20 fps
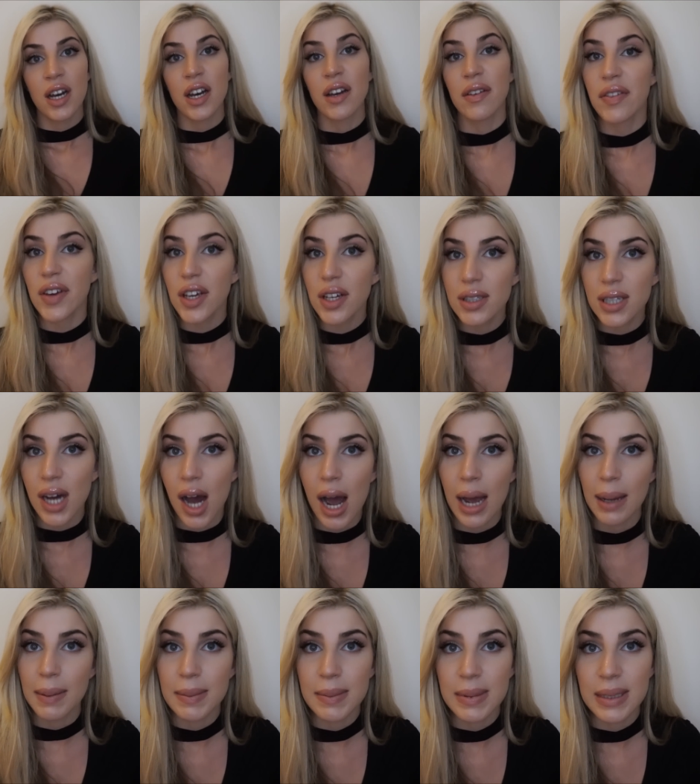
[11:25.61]
a few
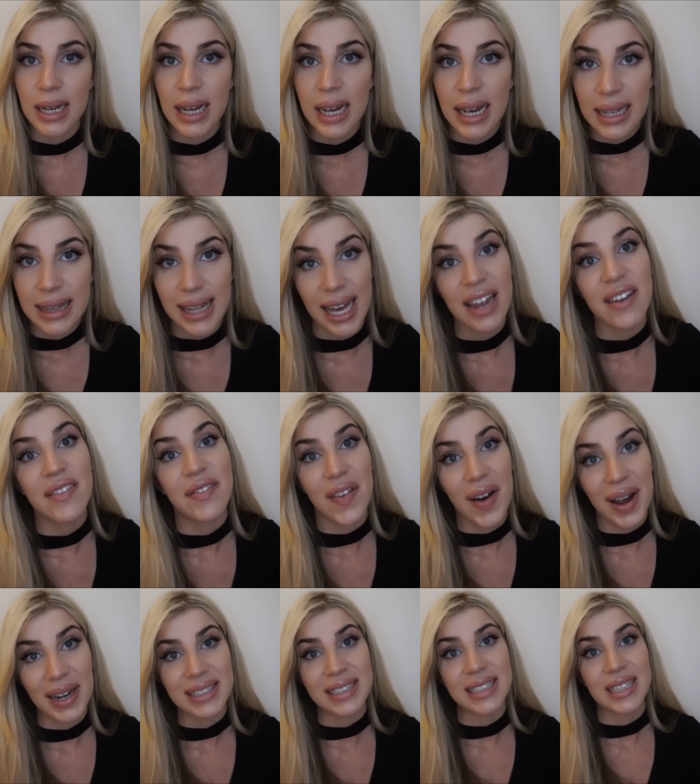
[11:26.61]
times that it
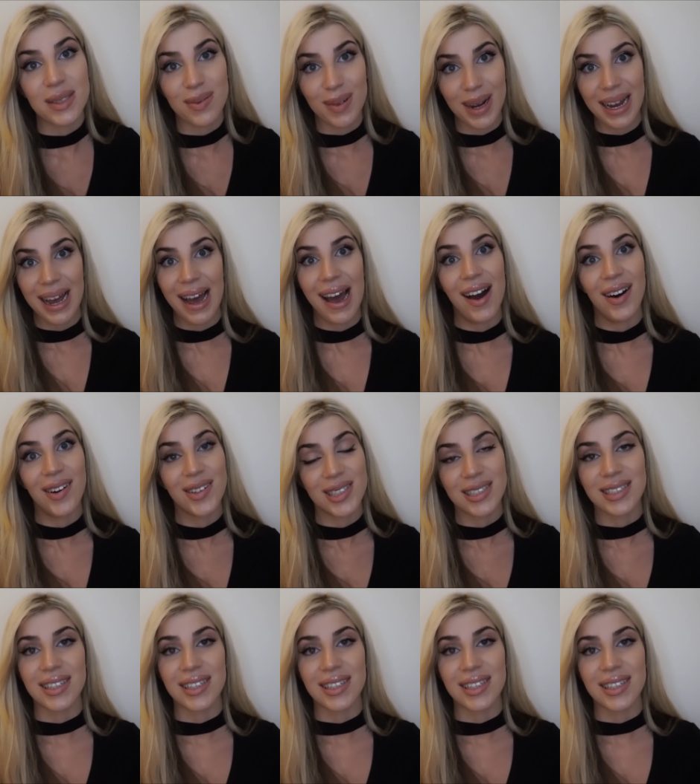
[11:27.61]
finds its way out.